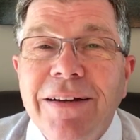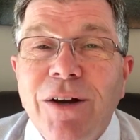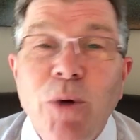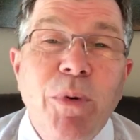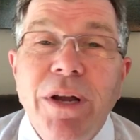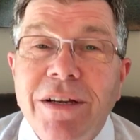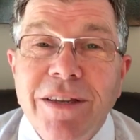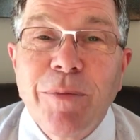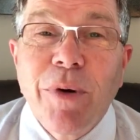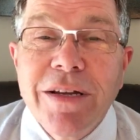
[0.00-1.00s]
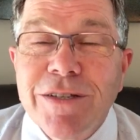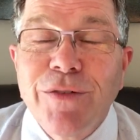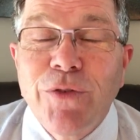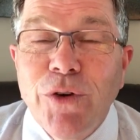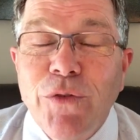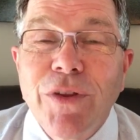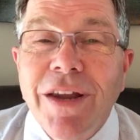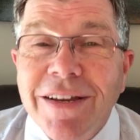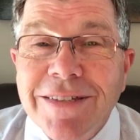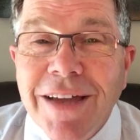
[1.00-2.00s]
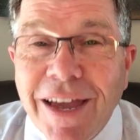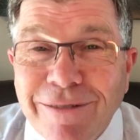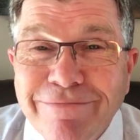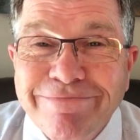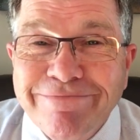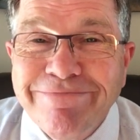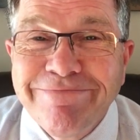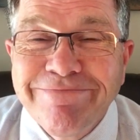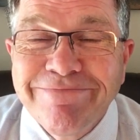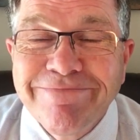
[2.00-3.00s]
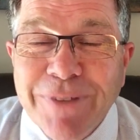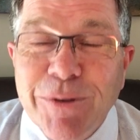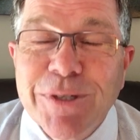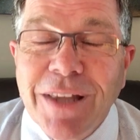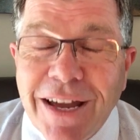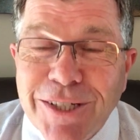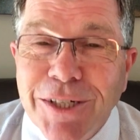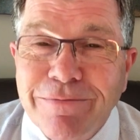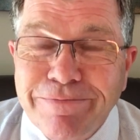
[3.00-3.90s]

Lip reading: Who predicted the prices of food for the next day? It was Elisha.